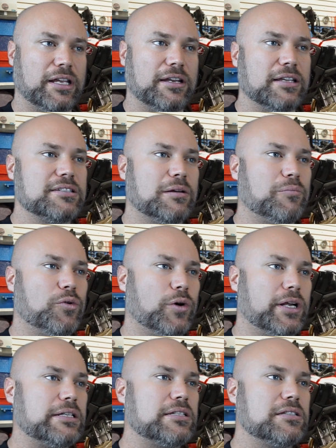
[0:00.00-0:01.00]
and at some
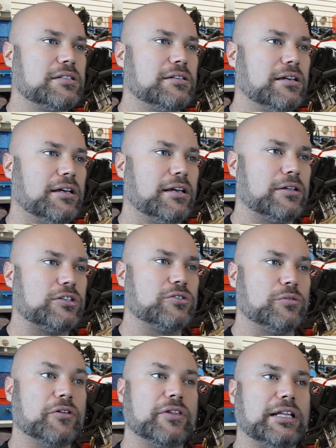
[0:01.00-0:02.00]
point
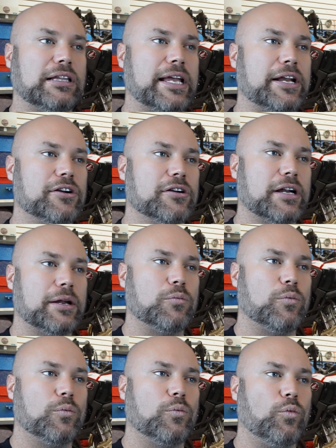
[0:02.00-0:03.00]
sooner than later, I
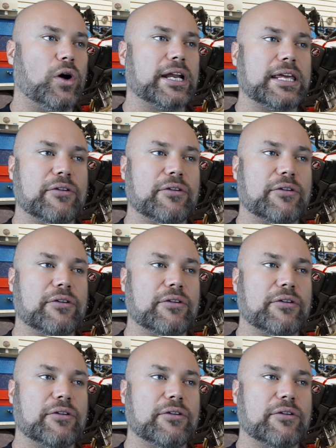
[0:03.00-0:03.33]
want to